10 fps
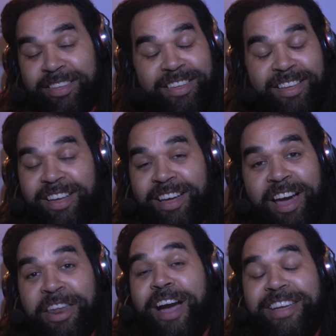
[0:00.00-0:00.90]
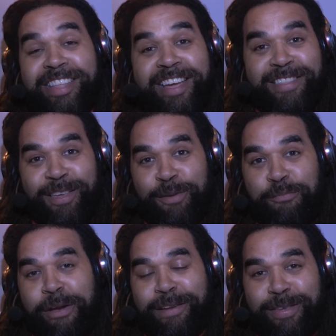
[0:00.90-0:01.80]
an idea that
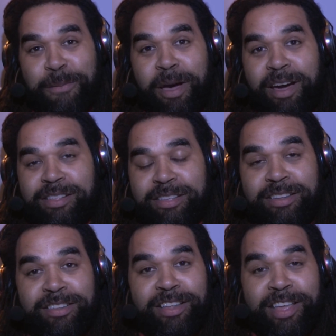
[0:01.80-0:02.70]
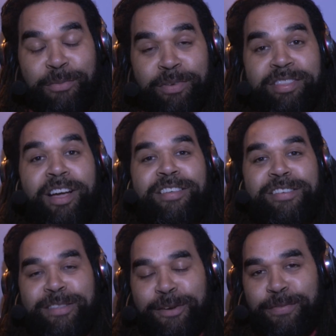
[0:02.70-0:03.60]
sprang to mind, and he was
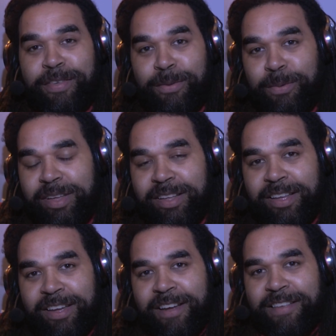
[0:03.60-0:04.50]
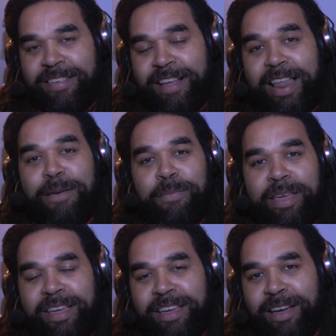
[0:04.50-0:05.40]
nice enough to let
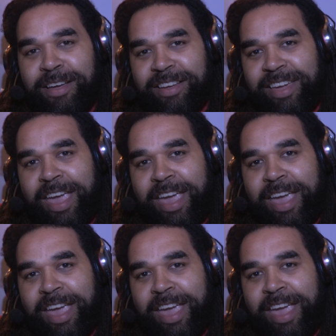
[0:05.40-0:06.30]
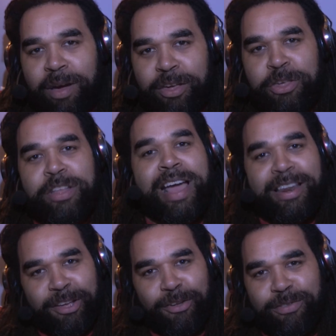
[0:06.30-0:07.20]
me carry out my
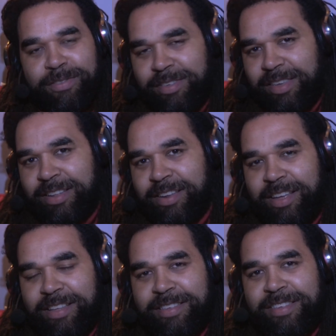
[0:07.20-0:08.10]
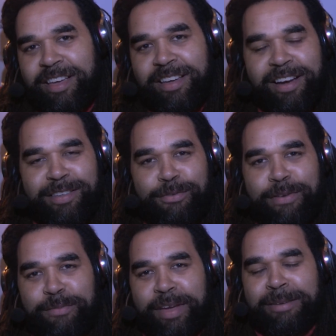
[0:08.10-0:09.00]
shenanigans in his ice
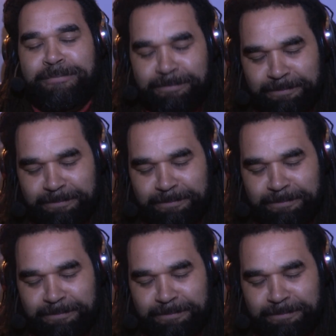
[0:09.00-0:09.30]
cream van.